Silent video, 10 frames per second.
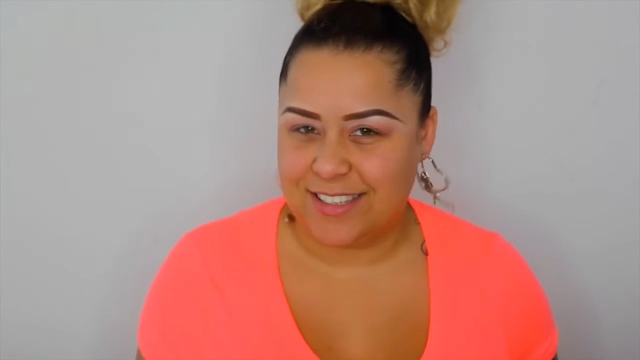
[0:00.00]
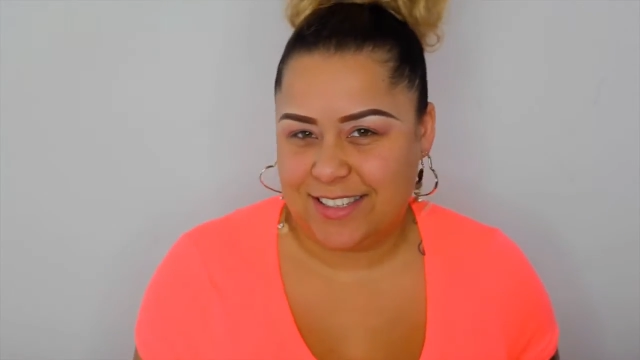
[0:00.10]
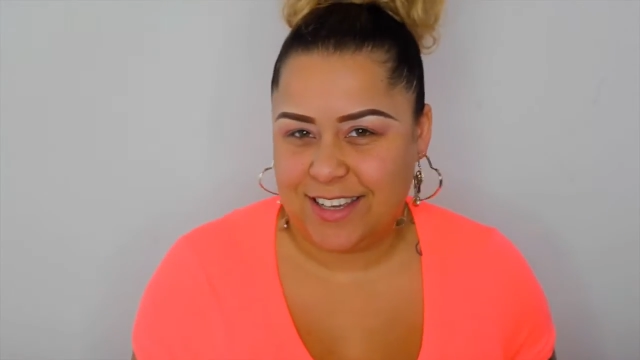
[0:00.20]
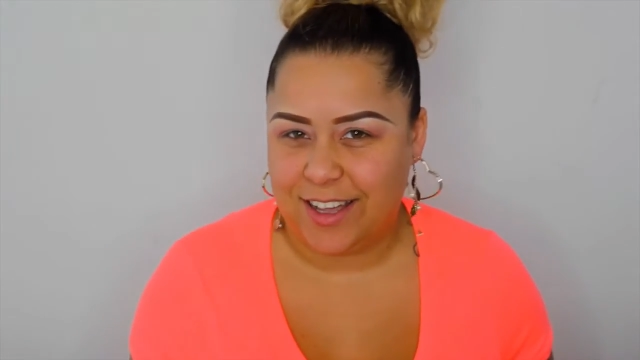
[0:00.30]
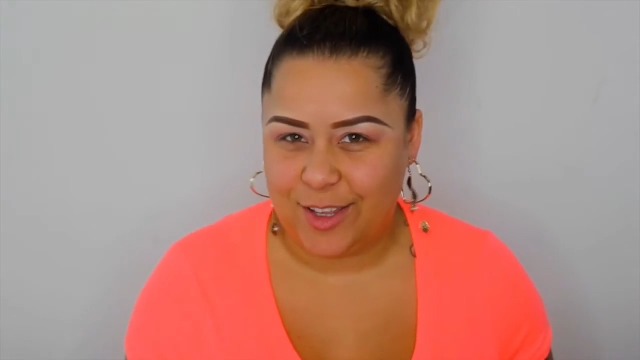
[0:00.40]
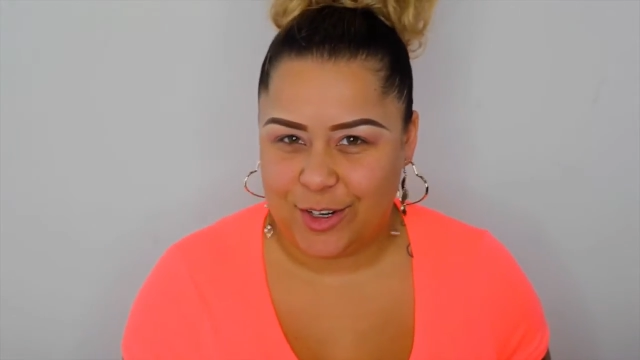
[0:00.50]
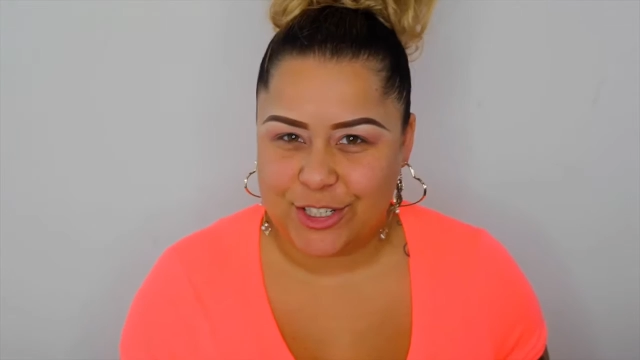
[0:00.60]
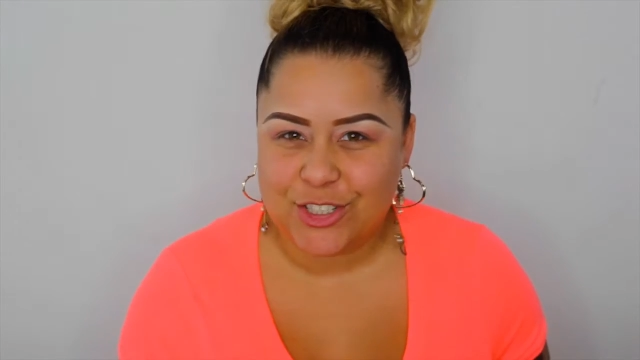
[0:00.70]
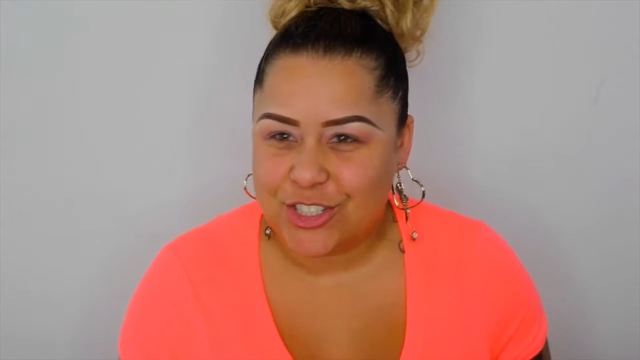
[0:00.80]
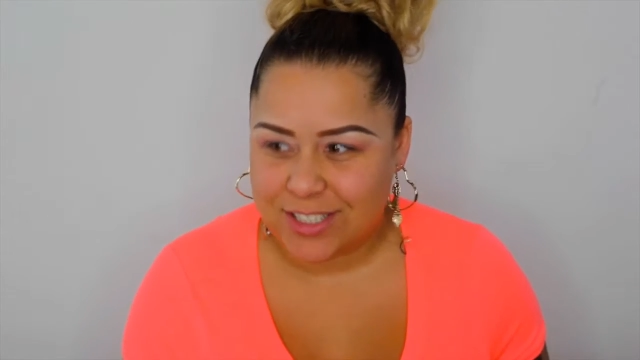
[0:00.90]
this color
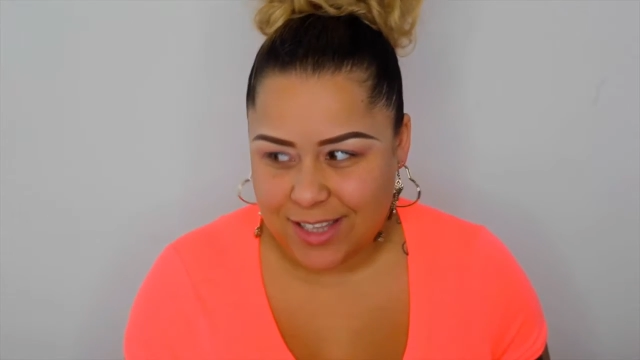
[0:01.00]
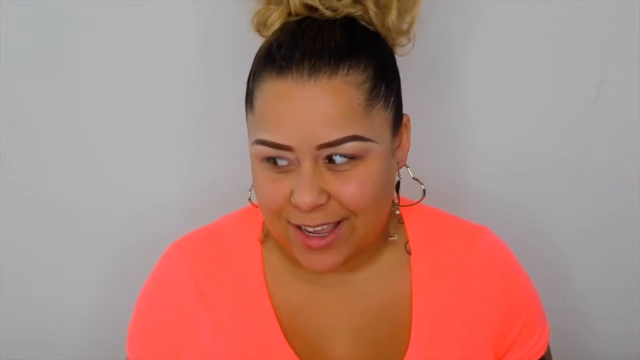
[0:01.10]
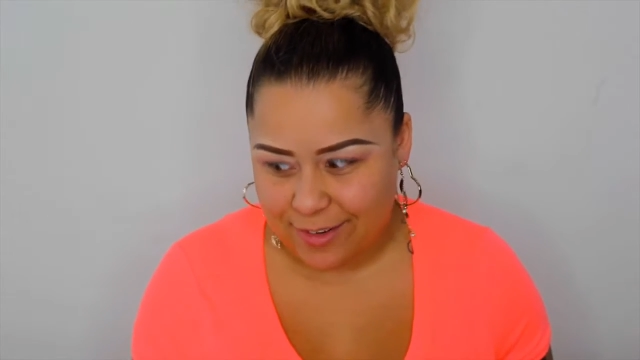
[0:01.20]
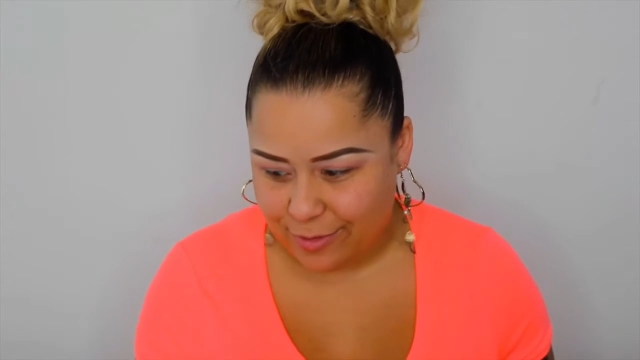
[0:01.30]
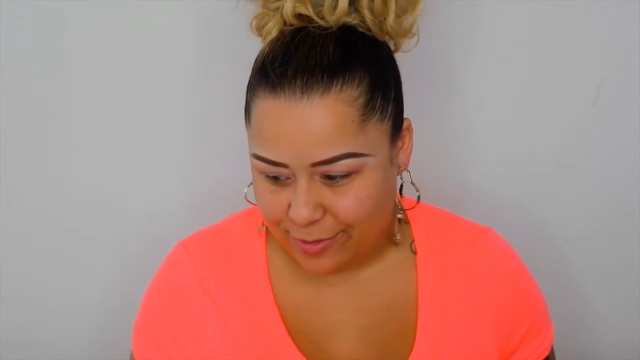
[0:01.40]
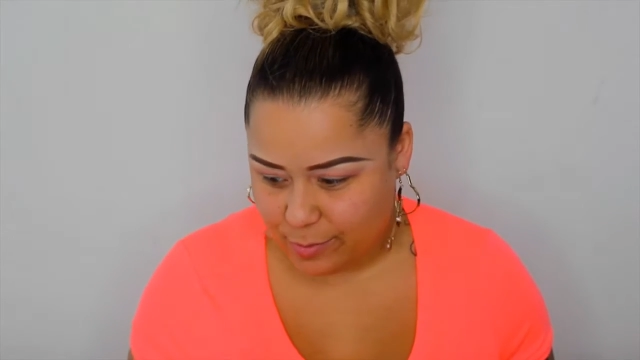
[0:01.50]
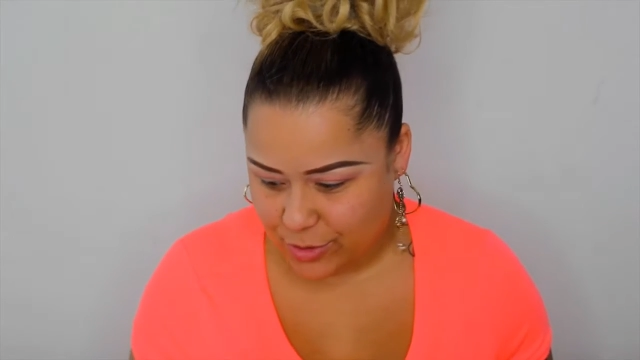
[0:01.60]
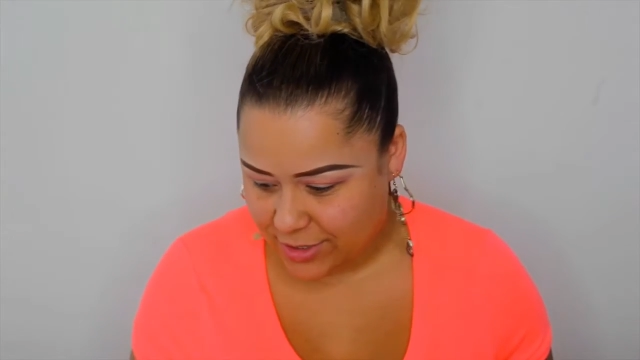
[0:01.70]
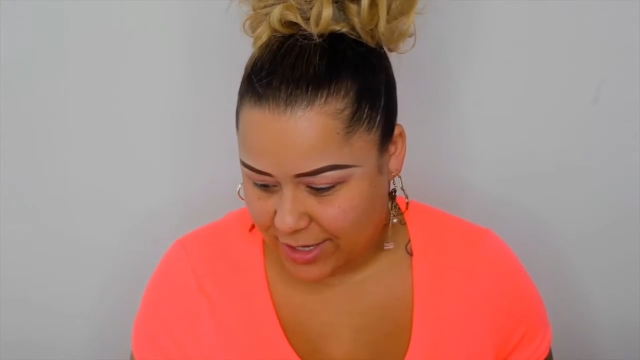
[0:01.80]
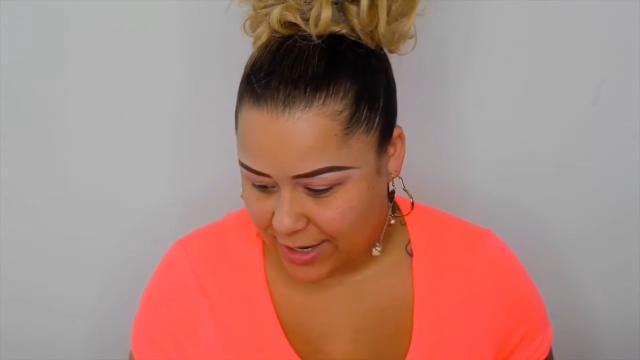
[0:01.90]
is just life, I'm
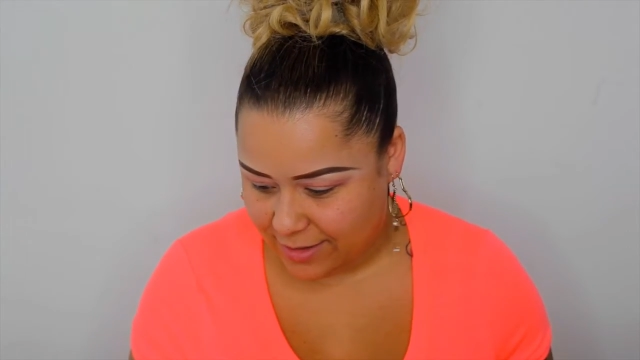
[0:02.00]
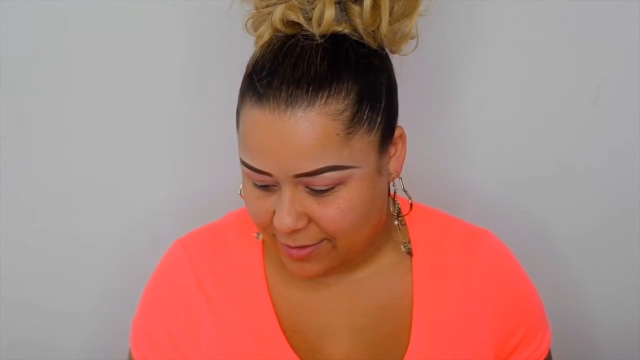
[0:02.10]
just saying.